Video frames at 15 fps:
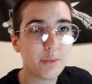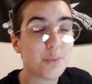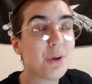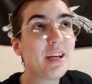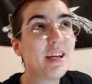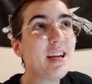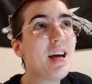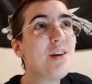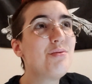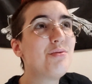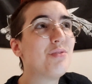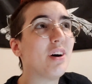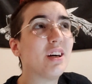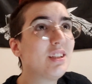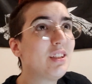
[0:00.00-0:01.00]
We can have
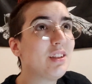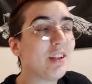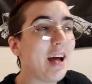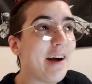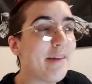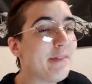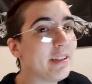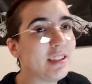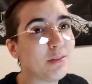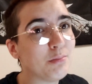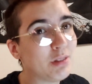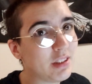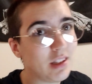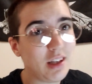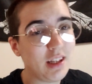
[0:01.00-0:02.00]
fun and laugh at
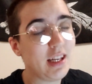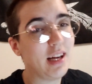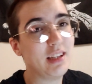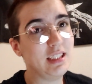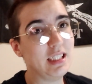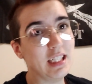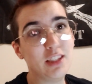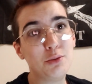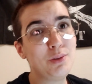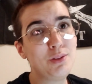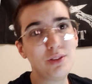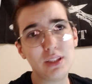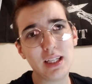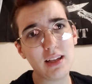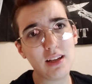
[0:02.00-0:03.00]
some silly ideas. We
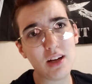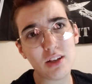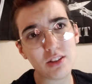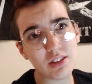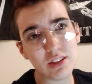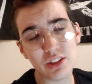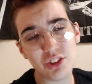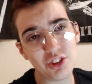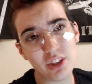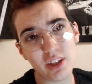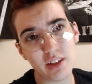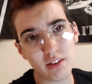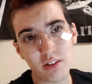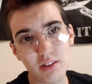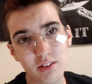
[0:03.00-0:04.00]
do that a lot on this
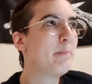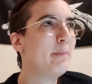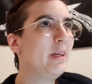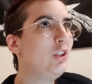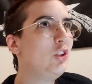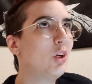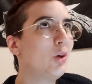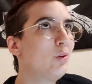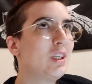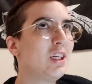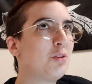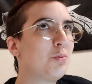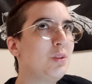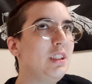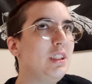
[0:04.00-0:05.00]
channel. Make jokes
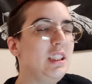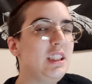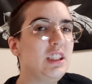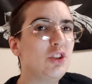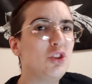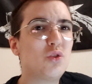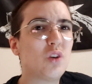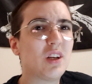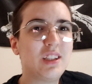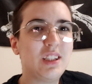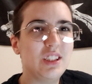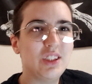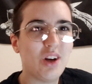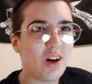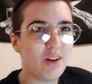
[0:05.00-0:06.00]
as we deconstruct
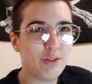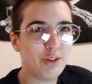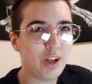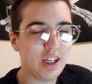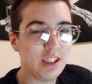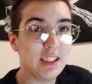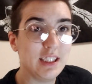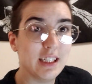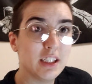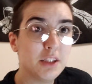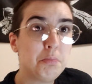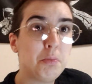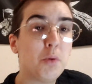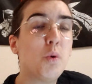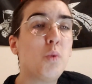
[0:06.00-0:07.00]
these awful ideas.
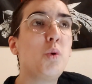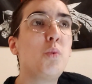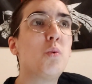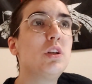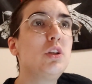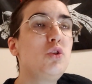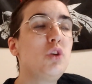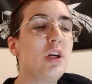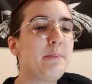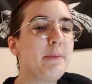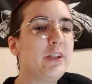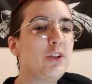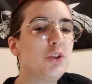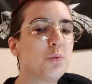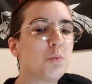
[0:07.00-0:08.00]
But what we want to try to
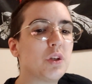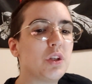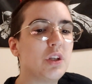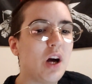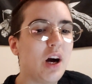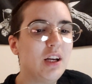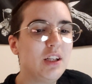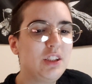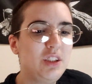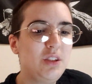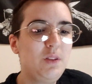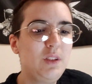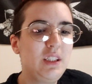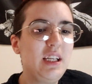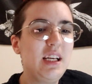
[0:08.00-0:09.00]
make sure we're not
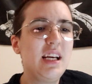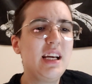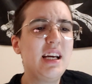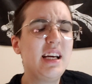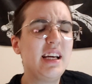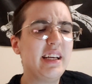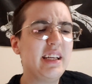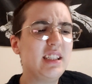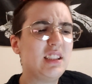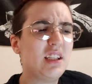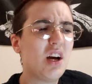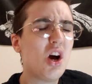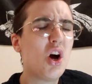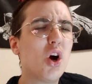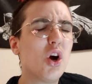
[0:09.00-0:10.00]
doing is
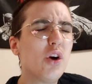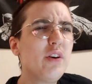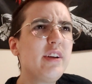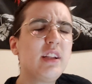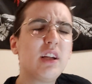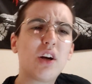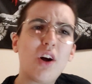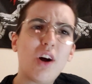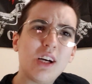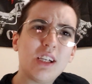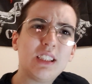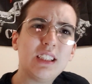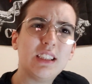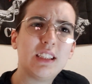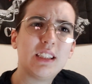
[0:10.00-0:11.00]
hurting the
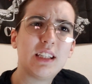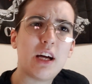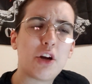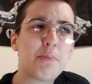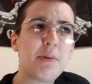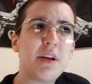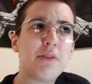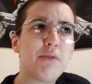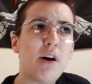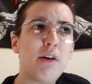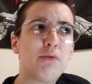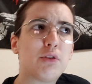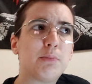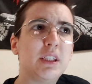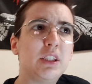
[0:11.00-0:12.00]
causes that are being
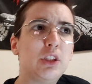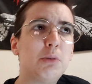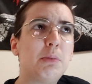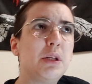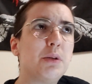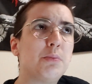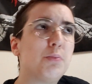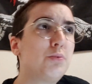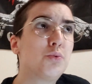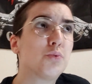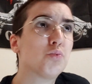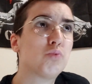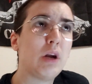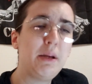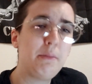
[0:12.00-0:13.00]
fought for by so many
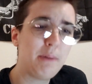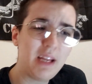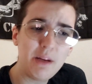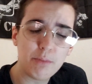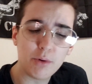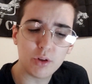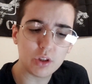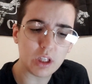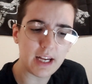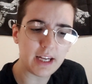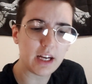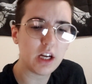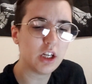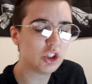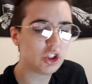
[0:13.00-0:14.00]
great people
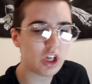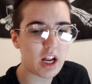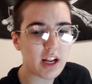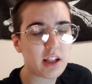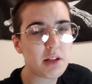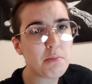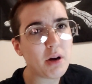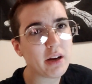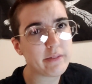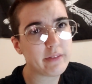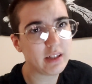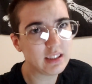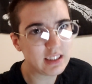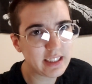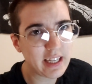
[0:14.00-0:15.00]
like Genetically
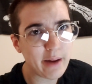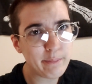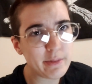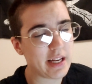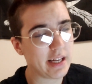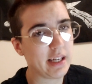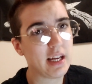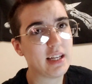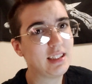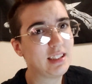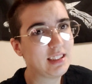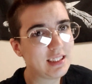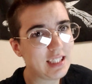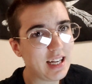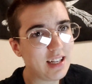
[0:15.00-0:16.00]
Modified Skeptic,
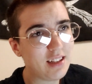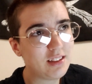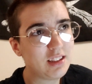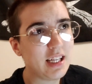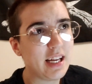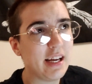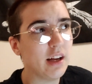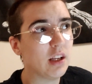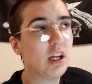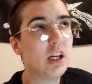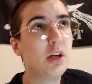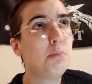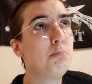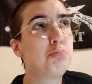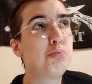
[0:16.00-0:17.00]
Telltale,
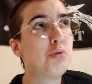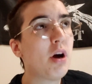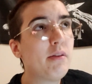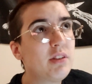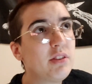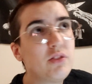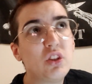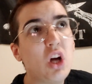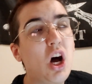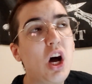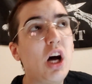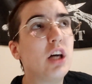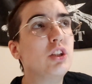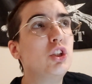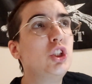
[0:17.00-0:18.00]
Prophet of
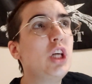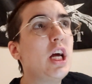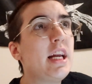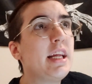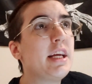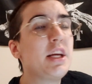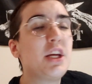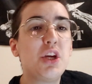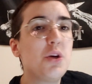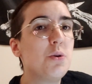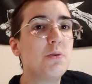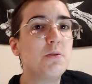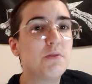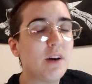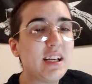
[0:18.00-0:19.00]
Zod, Shannon
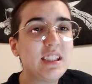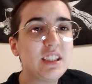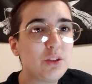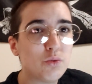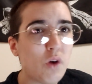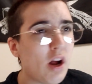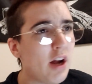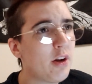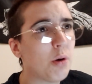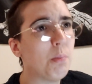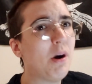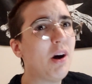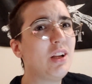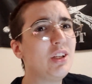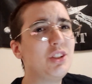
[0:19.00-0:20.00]
Q, Vice Rhino,
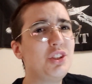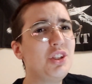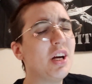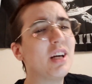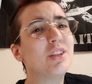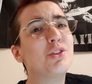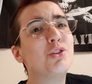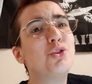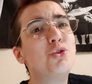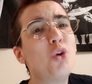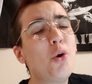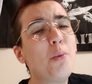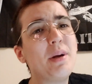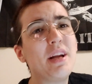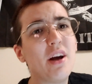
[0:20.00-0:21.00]
Apologia, and
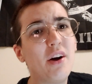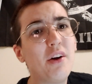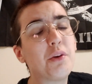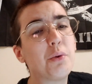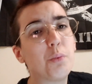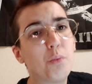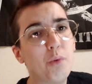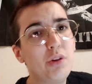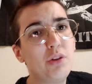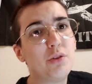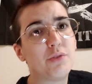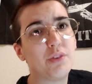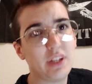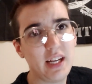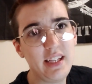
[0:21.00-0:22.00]
so many other
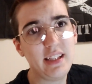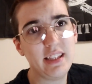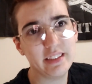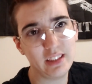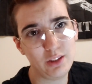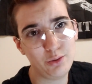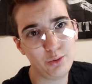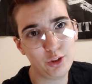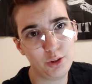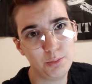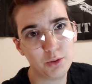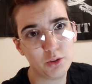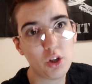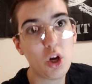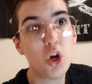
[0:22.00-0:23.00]
wonderful atheist
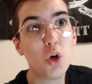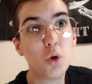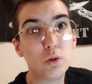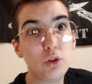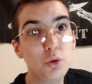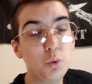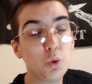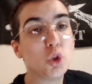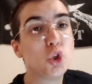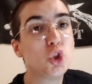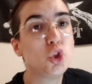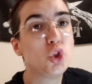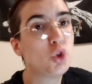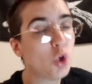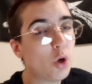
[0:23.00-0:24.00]
YouTubers who are doing
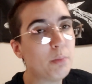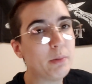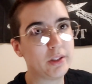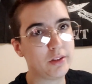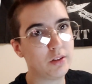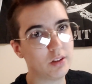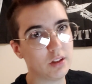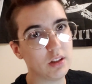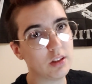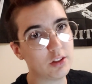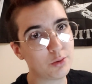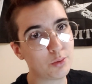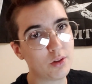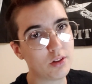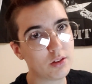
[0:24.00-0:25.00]
so much good in
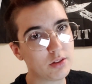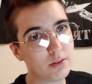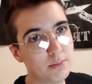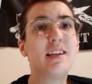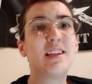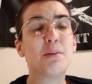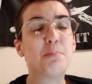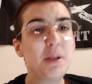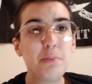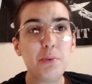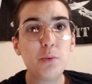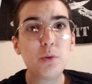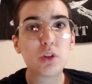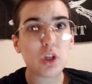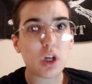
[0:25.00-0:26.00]
this world. The
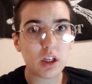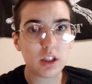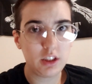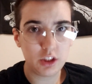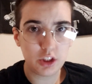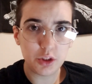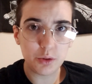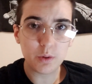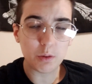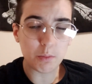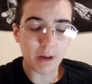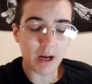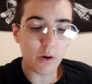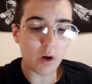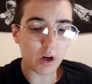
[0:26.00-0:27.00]
people we're talking to and
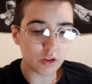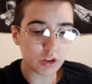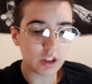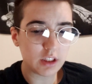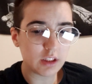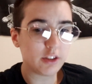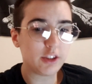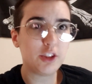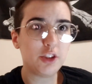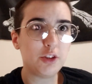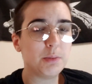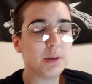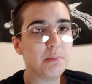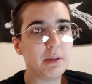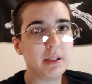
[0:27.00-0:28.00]
about are still
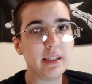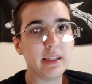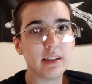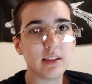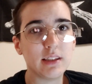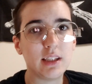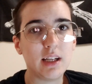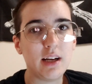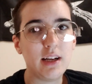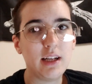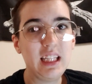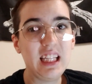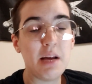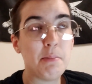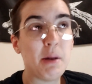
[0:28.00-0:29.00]
human beings.
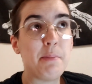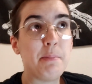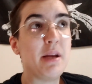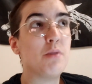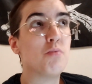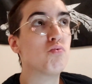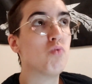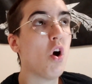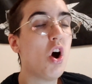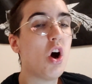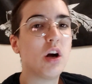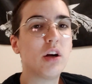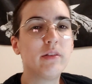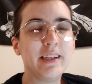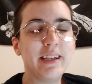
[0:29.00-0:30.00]
They might be
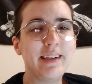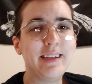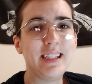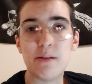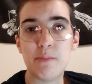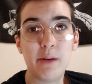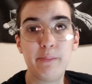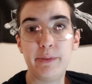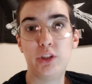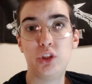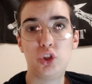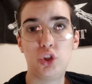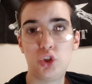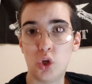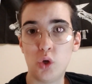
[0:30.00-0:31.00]
wrong. They might be
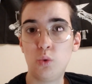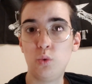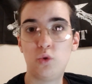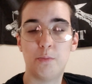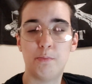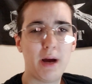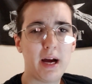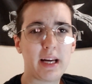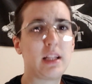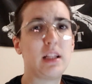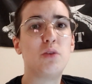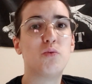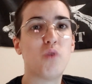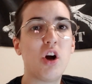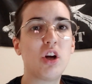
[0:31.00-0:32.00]
so
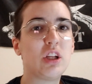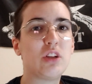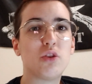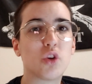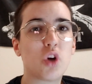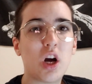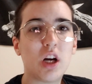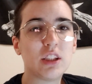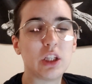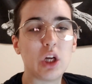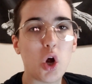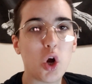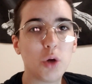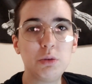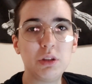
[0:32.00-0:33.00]
dramatically wrong that they're causing
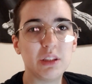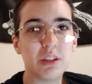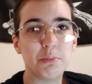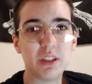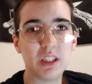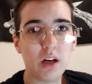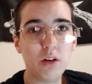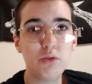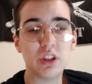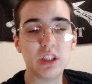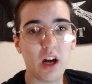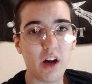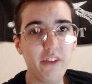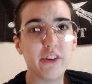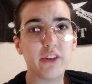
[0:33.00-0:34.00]
harm to themselves and
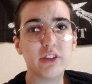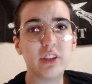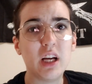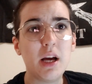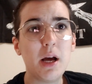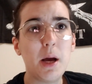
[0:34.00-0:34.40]
others.